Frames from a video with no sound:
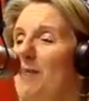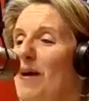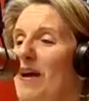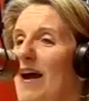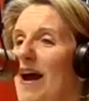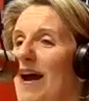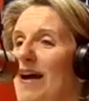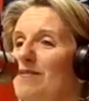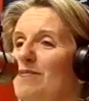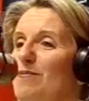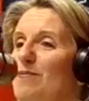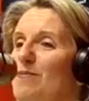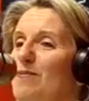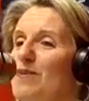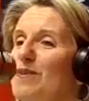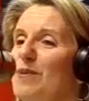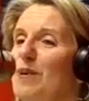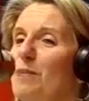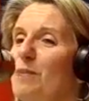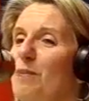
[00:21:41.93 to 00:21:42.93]
but I'm
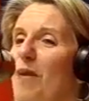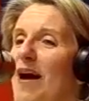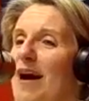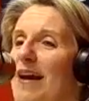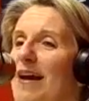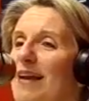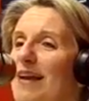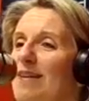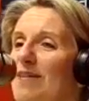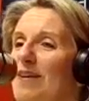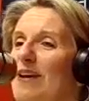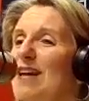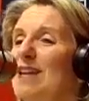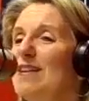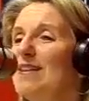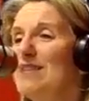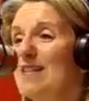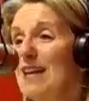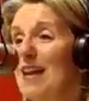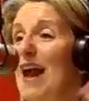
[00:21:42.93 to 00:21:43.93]
doing
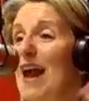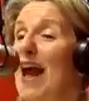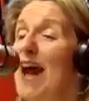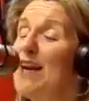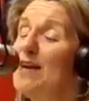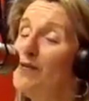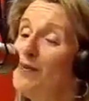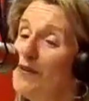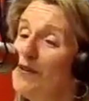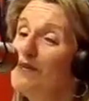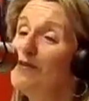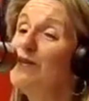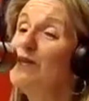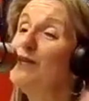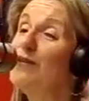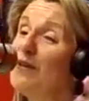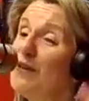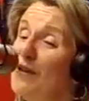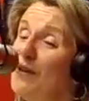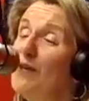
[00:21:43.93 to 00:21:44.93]
it's an annual New
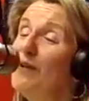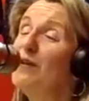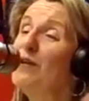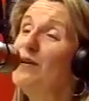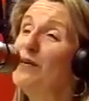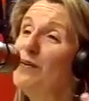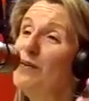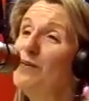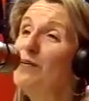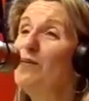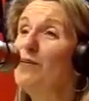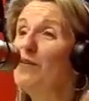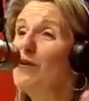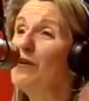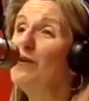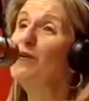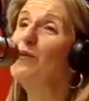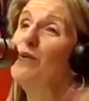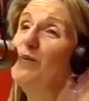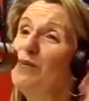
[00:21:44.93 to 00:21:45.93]
Year, New
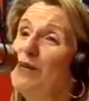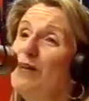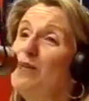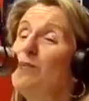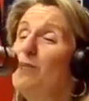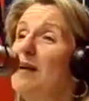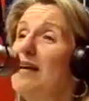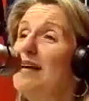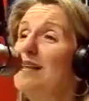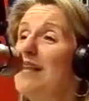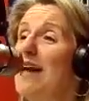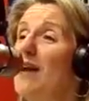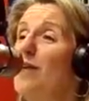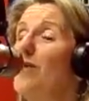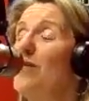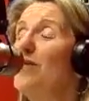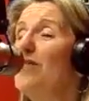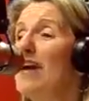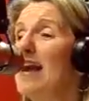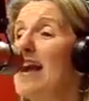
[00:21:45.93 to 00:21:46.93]
You, New Me, that
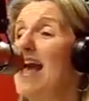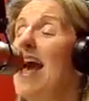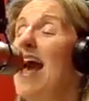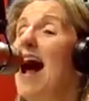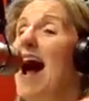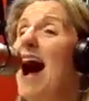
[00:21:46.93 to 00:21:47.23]
whole thing.